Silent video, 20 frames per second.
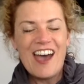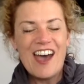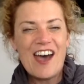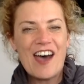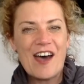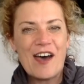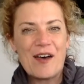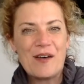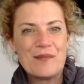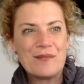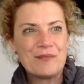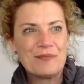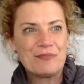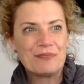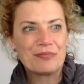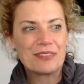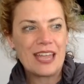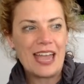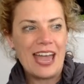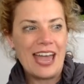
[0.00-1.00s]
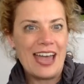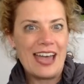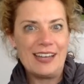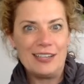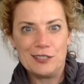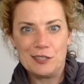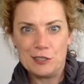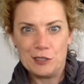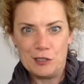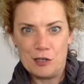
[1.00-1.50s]

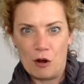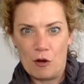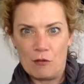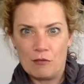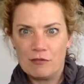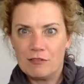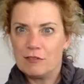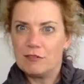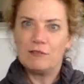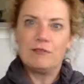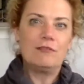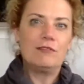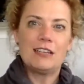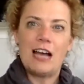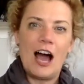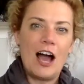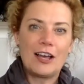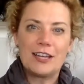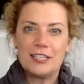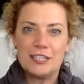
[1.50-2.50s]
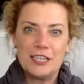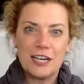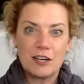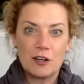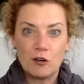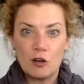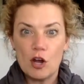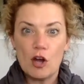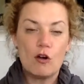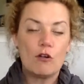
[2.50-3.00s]
hockey stick
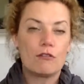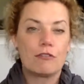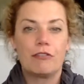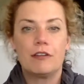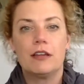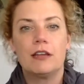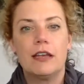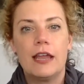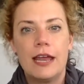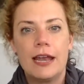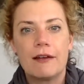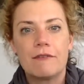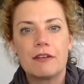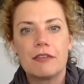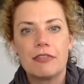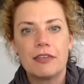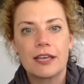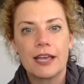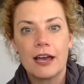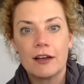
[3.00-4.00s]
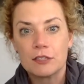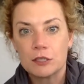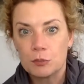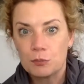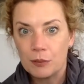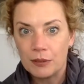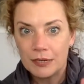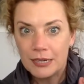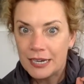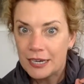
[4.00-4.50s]
growth and everything else.
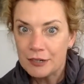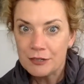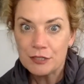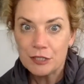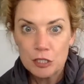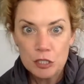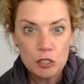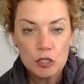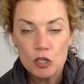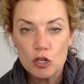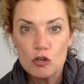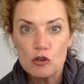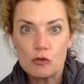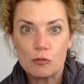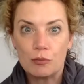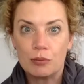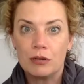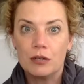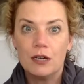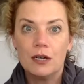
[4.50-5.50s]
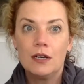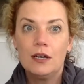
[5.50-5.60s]
But here's a scoop.